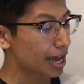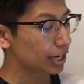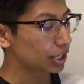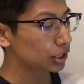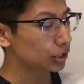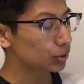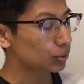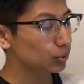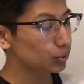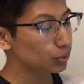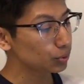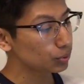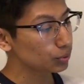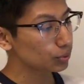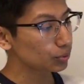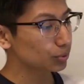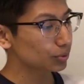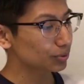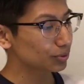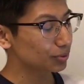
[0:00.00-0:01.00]
According to
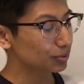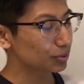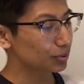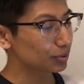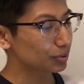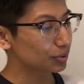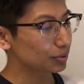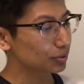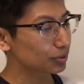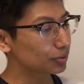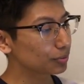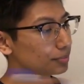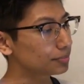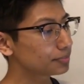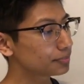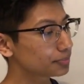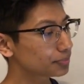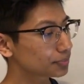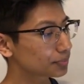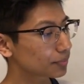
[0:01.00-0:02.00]
Google, if the
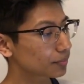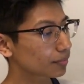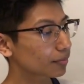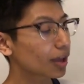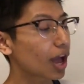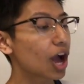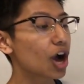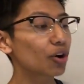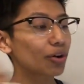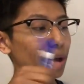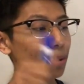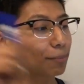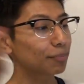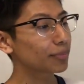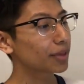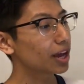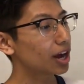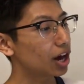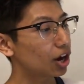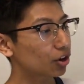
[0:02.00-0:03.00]
H-bond formation takes
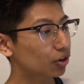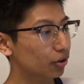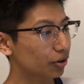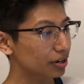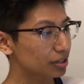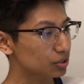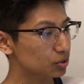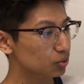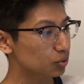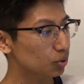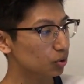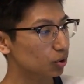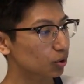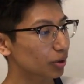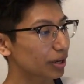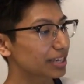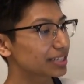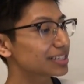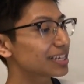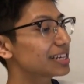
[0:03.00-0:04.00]
place between different
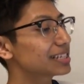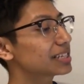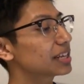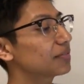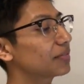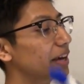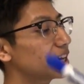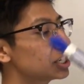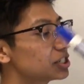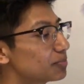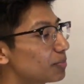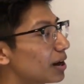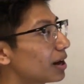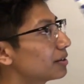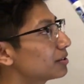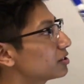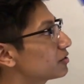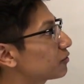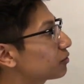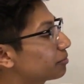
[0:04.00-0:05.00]
molecules, then it
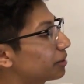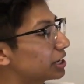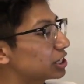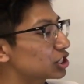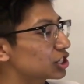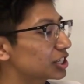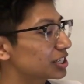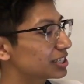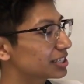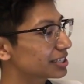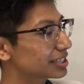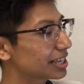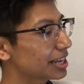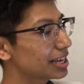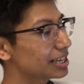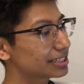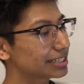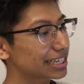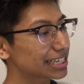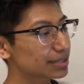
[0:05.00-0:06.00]
is
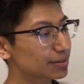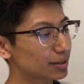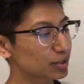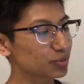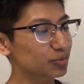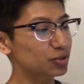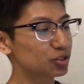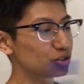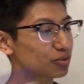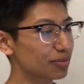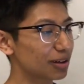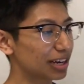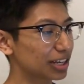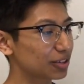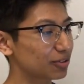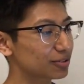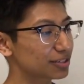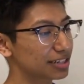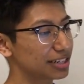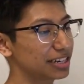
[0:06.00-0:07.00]
intermolecular H-bonding.
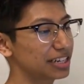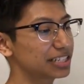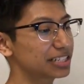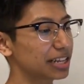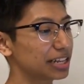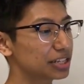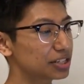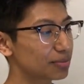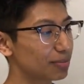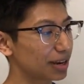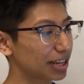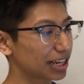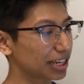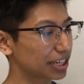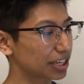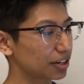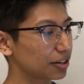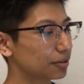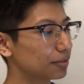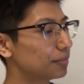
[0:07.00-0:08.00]
But if the bonding
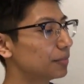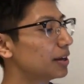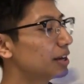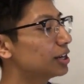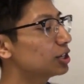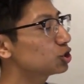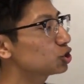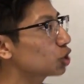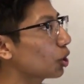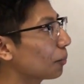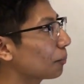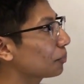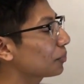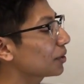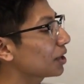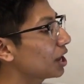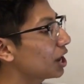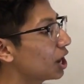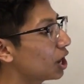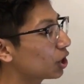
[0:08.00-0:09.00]
takes place in the same
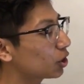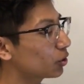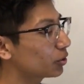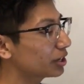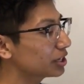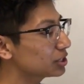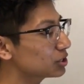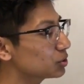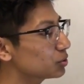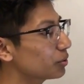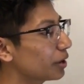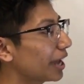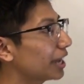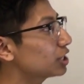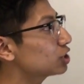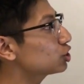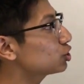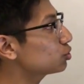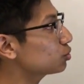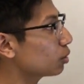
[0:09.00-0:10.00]
molecule, then it is
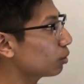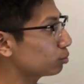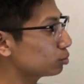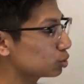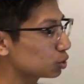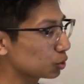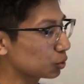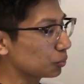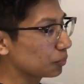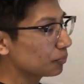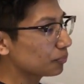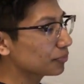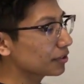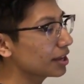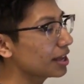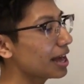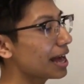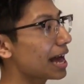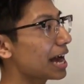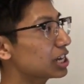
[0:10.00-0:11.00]

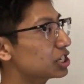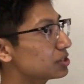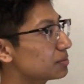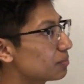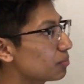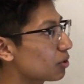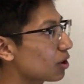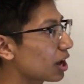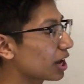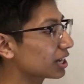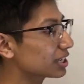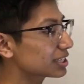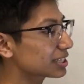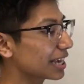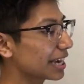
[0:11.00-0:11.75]
intramolecular H-bonding.